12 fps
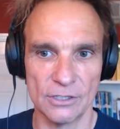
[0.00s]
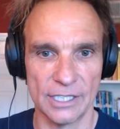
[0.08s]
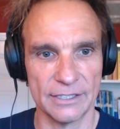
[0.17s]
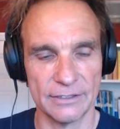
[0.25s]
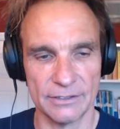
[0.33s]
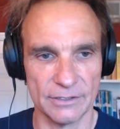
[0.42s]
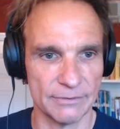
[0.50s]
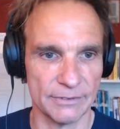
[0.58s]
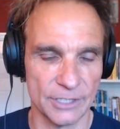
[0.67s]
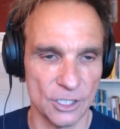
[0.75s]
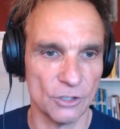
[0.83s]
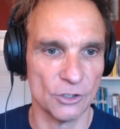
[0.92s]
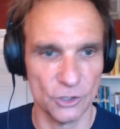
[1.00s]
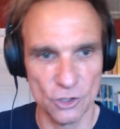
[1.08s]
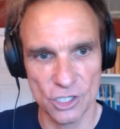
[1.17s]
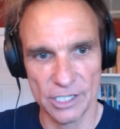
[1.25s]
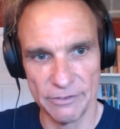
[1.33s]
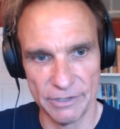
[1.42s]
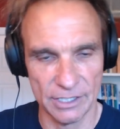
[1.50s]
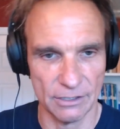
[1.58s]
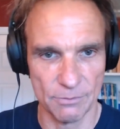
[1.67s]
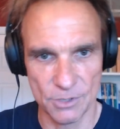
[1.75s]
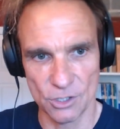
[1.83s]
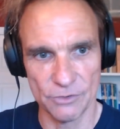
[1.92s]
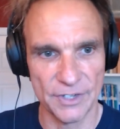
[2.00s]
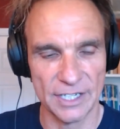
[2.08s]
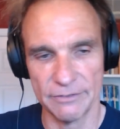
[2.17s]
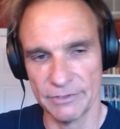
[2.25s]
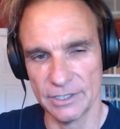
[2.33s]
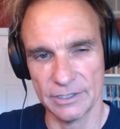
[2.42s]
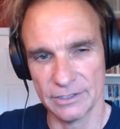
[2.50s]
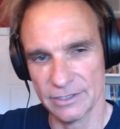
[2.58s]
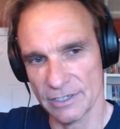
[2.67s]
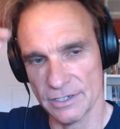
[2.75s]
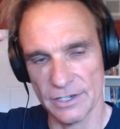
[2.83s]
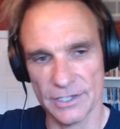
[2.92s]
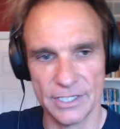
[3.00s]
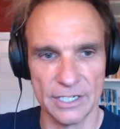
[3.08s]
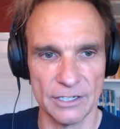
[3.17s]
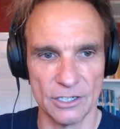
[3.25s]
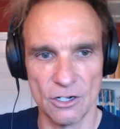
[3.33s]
and usually we observe that and we see